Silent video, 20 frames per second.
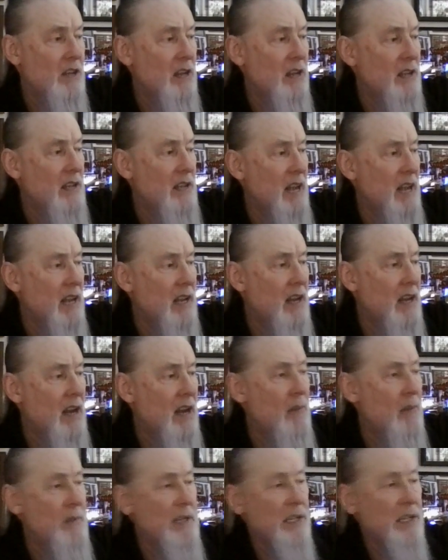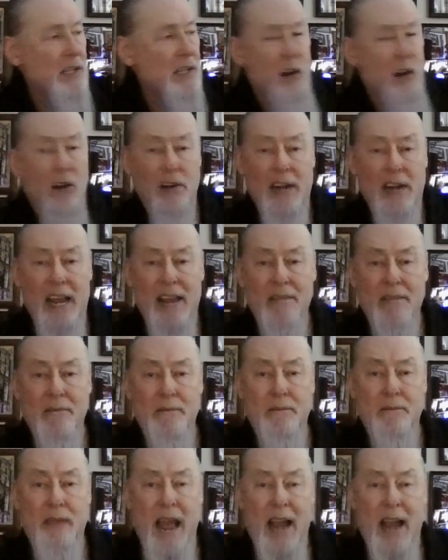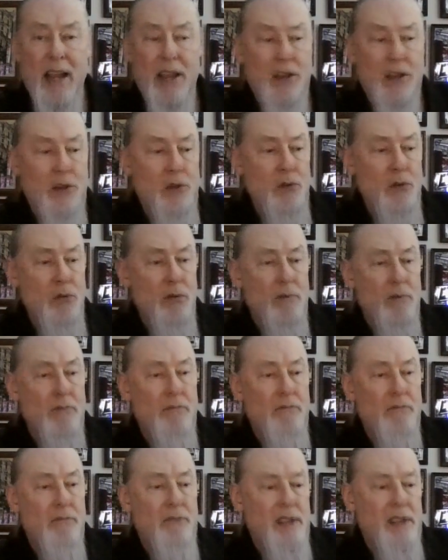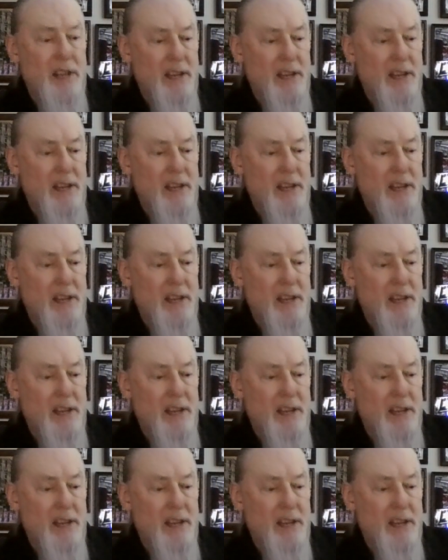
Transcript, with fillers: Amazon.com. It's called a Vacu